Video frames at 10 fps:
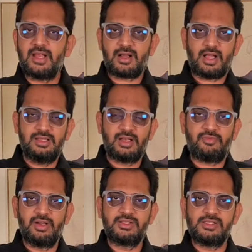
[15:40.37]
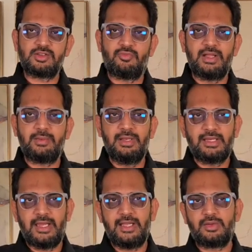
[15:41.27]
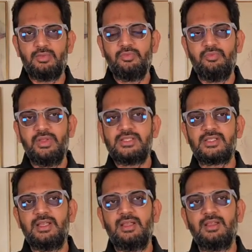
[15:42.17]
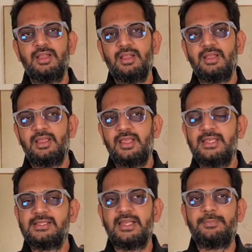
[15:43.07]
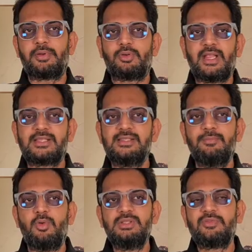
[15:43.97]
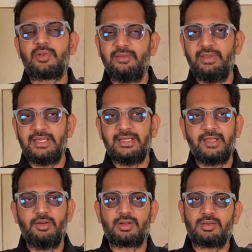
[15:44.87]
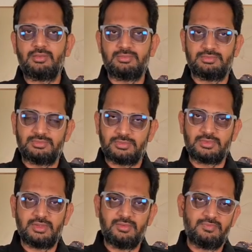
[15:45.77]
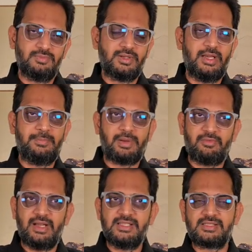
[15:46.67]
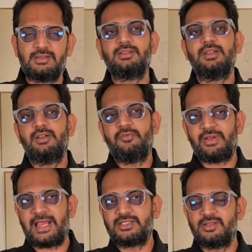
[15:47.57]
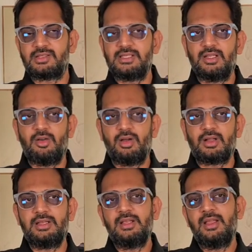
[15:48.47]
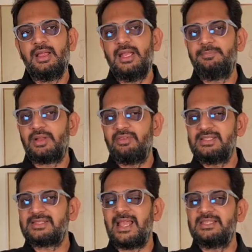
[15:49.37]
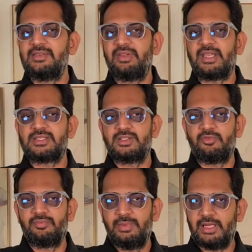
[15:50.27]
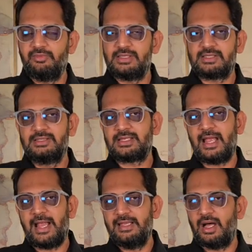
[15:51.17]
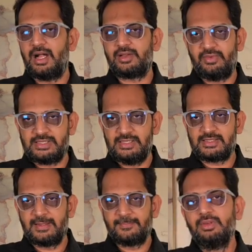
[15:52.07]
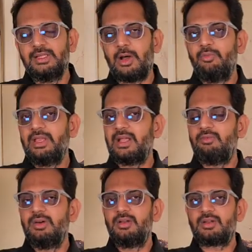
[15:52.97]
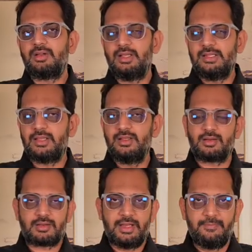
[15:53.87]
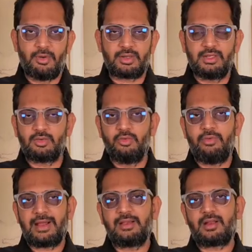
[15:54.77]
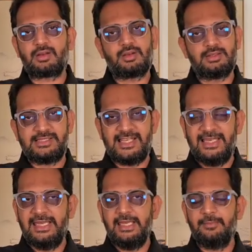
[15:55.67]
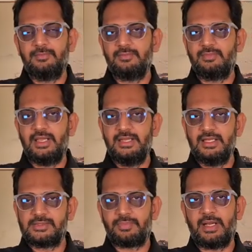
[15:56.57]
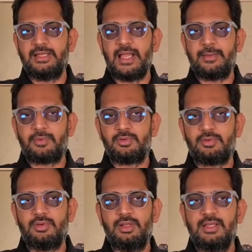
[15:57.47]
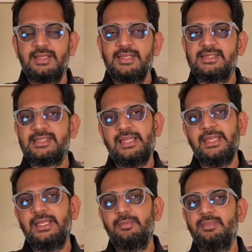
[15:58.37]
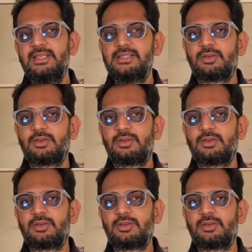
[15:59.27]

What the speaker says: are other functions of vitamin K2, which is it protects the bones from weakening, or it prevents fractures in the long run. It prevents calcification of blood vessels and the heart vessels. Now we cover another important cofactor, selenium, in this entire protocol. Selenium is a